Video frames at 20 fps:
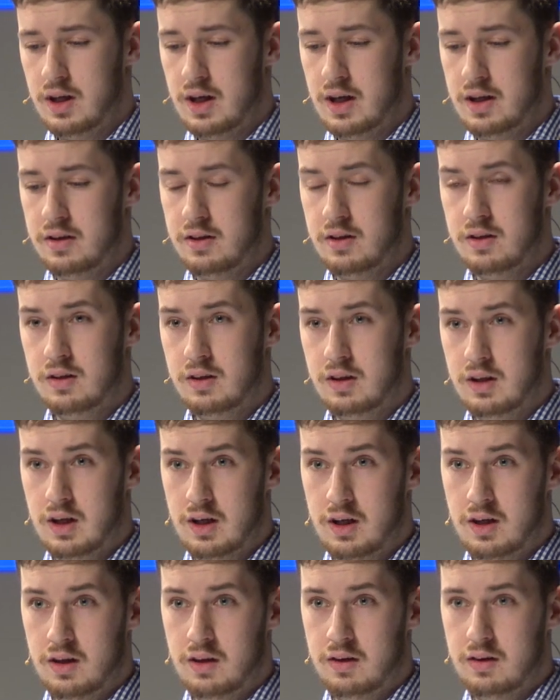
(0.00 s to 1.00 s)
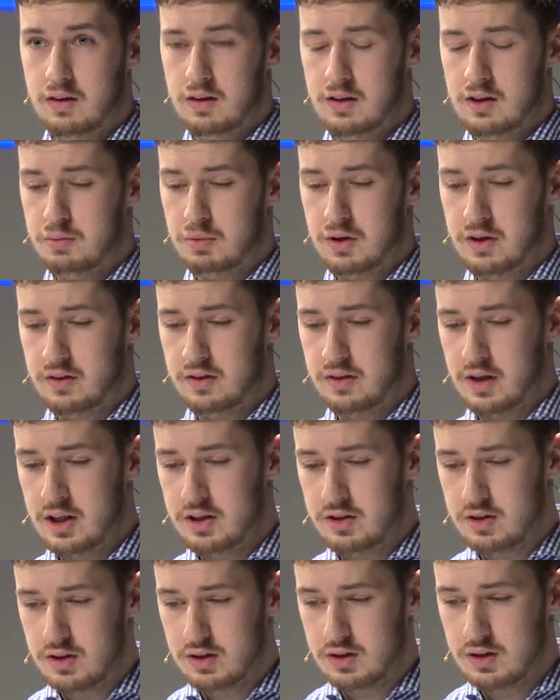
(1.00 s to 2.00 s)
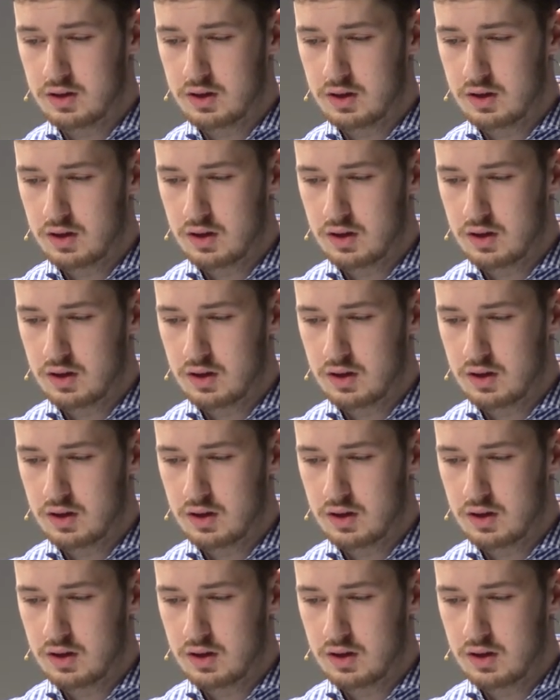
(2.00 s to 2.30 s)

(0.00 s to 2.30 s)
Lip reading: in this presentation,